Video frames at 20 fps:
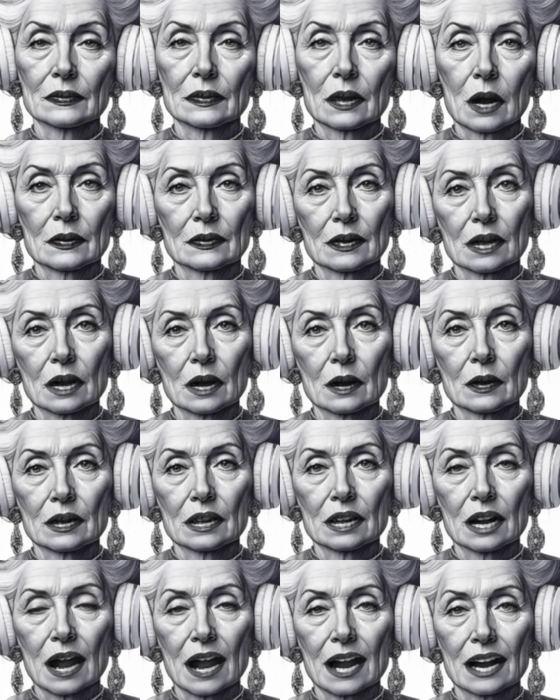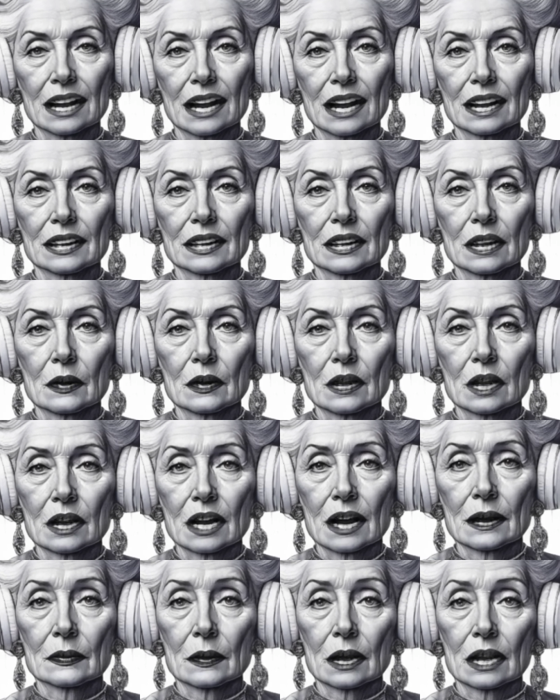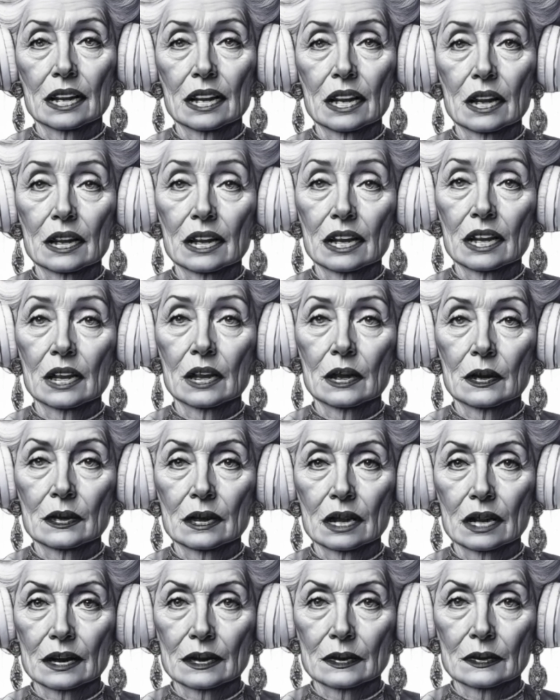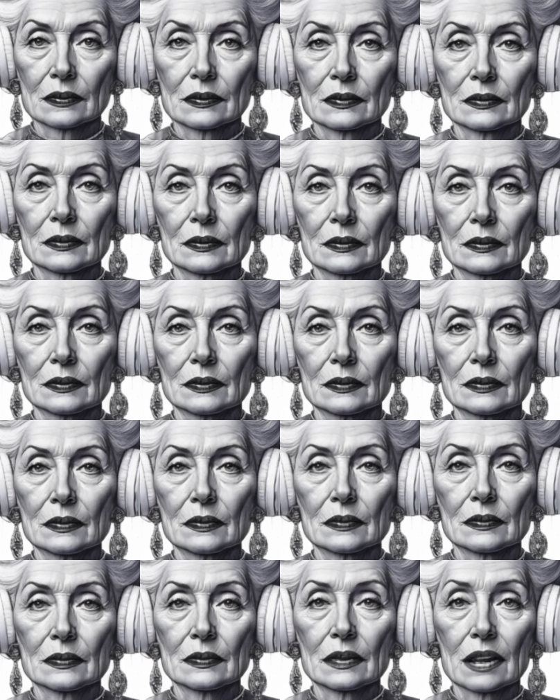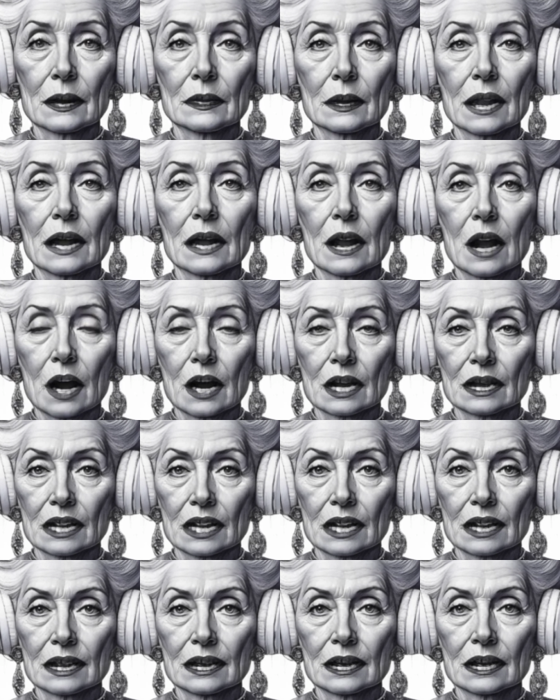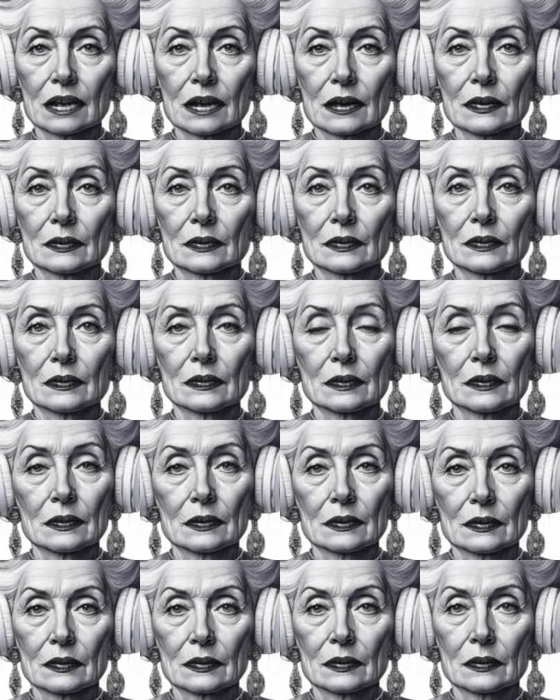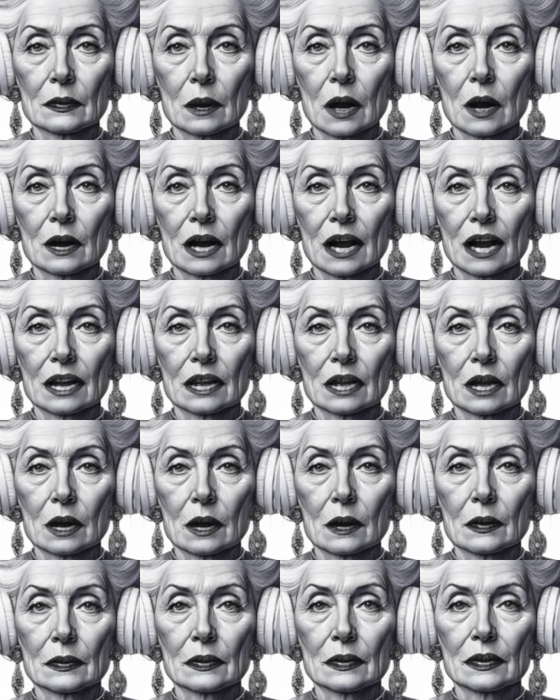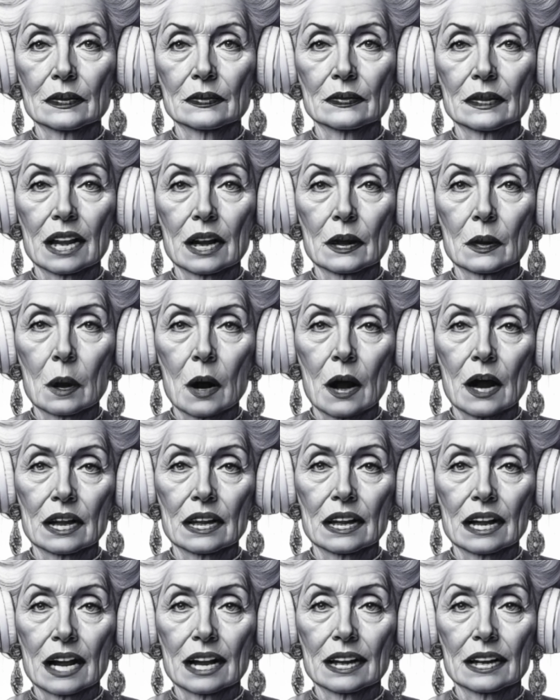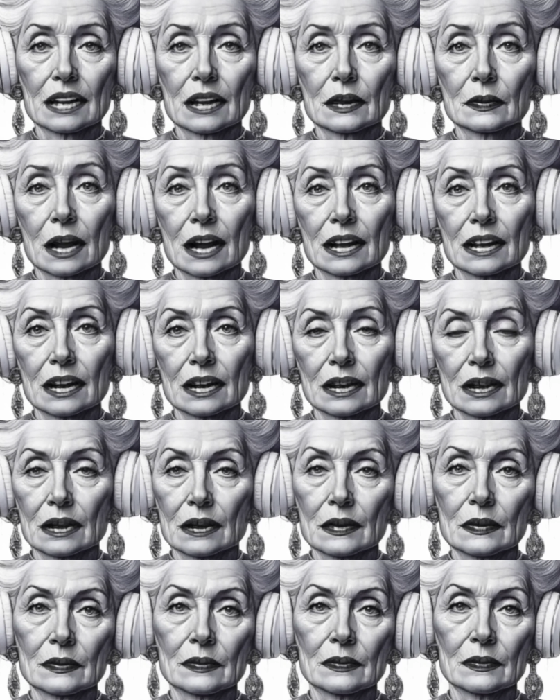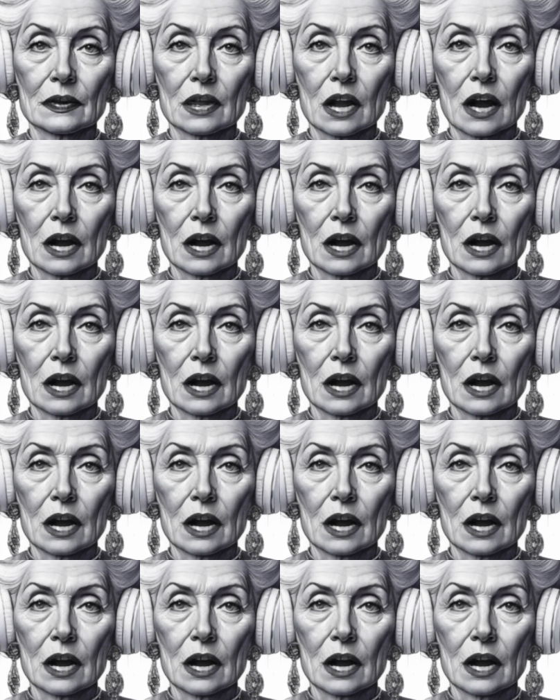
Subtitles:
often used to highlight social and political issues. Female artists. Mona Hatoum, in works like Suspended, she